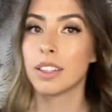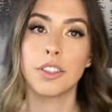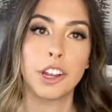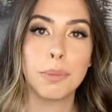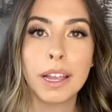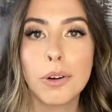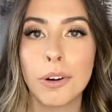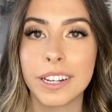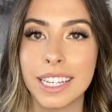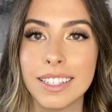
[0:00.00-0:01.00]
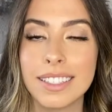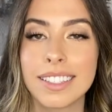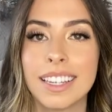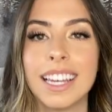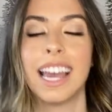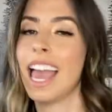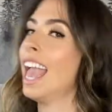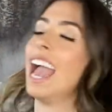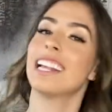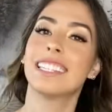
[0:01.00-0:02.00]
They're my corgis.
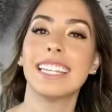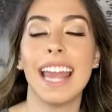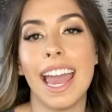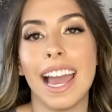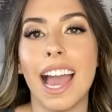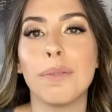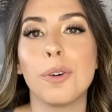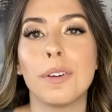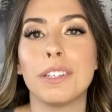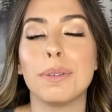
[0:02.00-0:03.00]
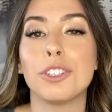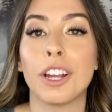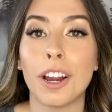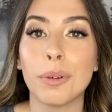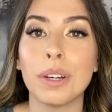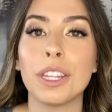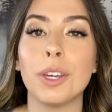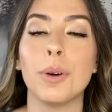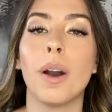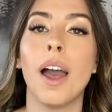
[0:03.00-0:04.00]
And today I am going to be sharing with
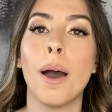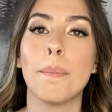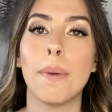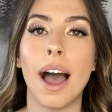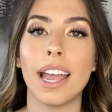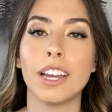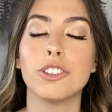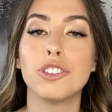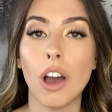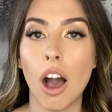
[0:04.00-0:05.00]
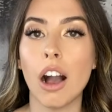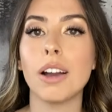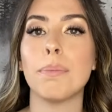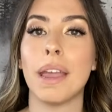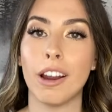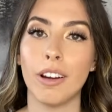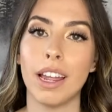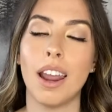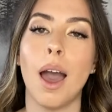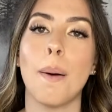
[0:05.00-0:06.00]
you my dog
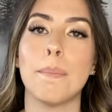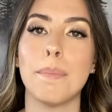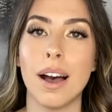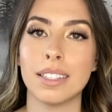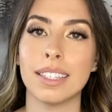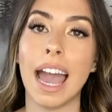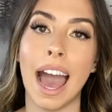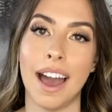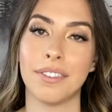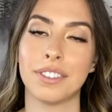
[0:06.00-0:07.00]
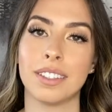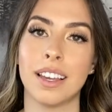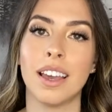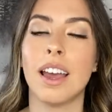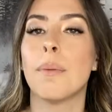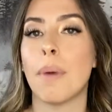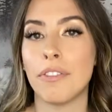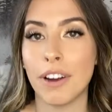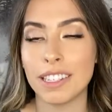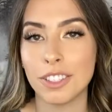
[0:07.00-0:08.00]
parent must-haves. My
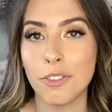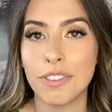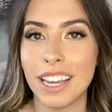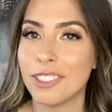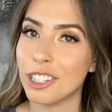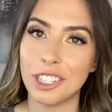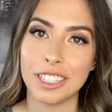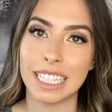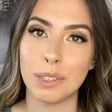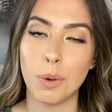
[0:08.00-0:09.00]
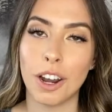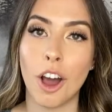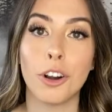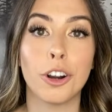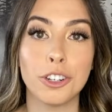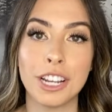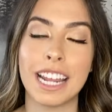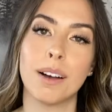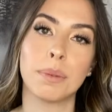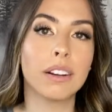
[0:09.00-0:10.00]
friend Sophia, she just did one on her
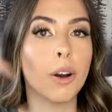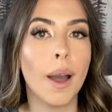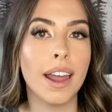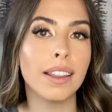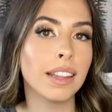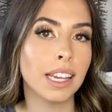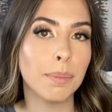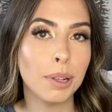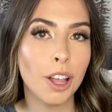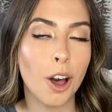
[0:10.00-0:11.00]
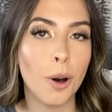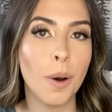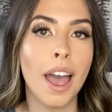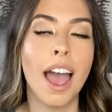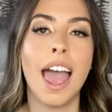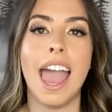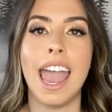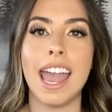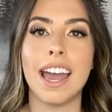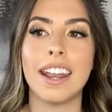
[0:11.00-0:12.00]
channel. I'm gonna go ahead and link it below.
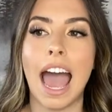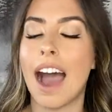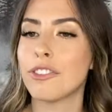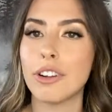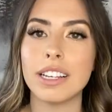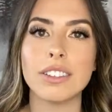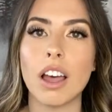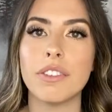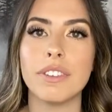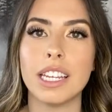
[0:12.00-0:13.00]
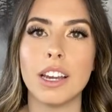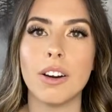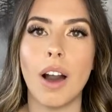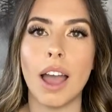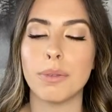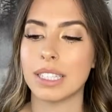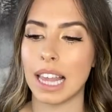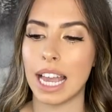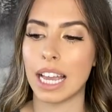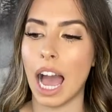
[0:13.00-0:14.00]
And after I saw the video, I was
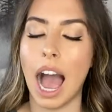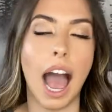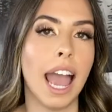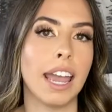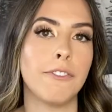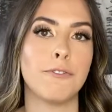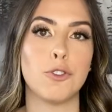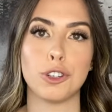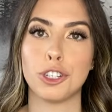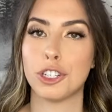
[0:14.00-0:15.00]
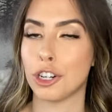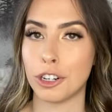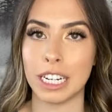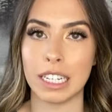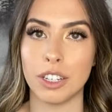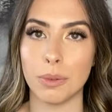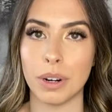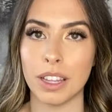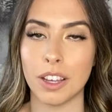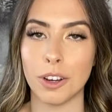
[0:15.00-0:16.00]
like, I for sure need to do one
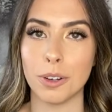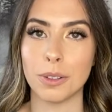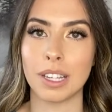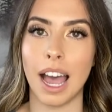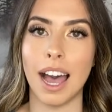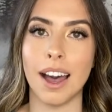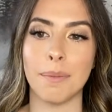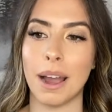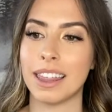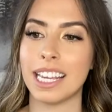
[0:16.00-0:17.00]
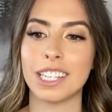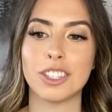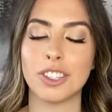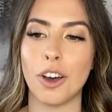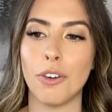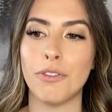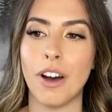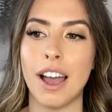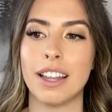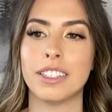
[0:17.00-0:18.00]
of those. I think it's so
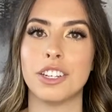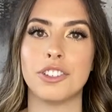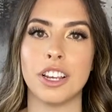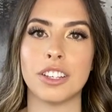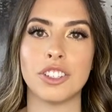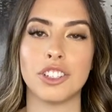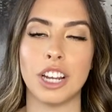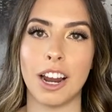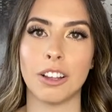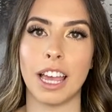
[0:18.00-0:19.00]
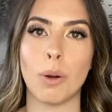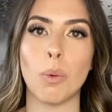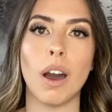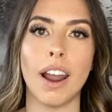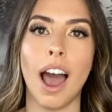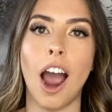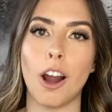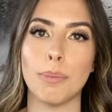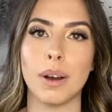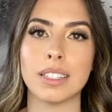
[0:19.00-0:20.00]
fun to just share like what our
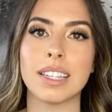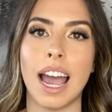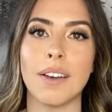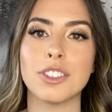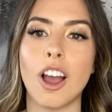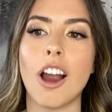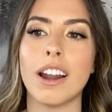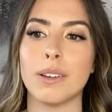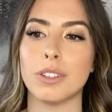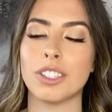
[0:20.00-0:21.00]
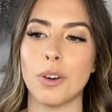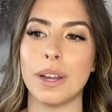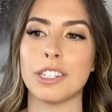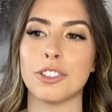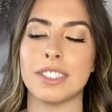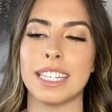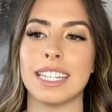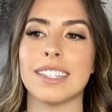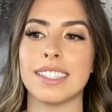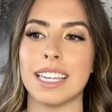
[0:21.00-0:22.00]
must-haves are. And it was so interesting
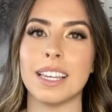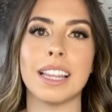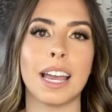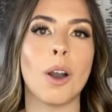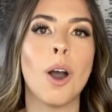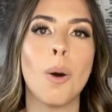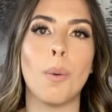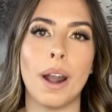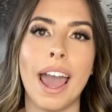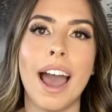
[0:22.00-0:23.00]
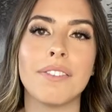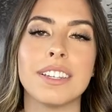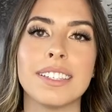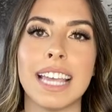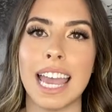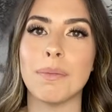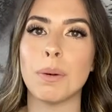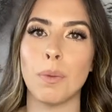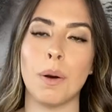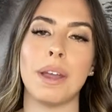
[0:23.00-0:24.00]
to see like what I have the same
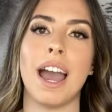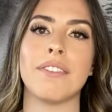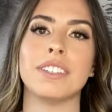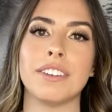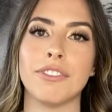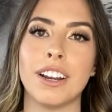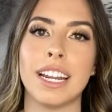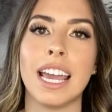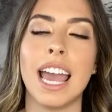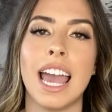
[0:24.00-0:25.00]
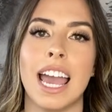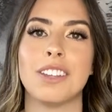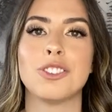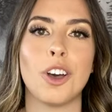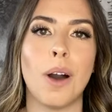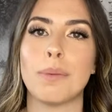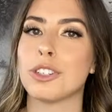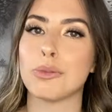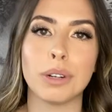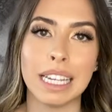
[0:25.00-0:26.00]
and what we have different. And so I'm
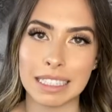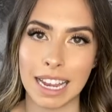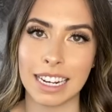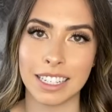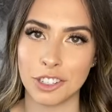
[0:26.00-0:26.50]
just really excited to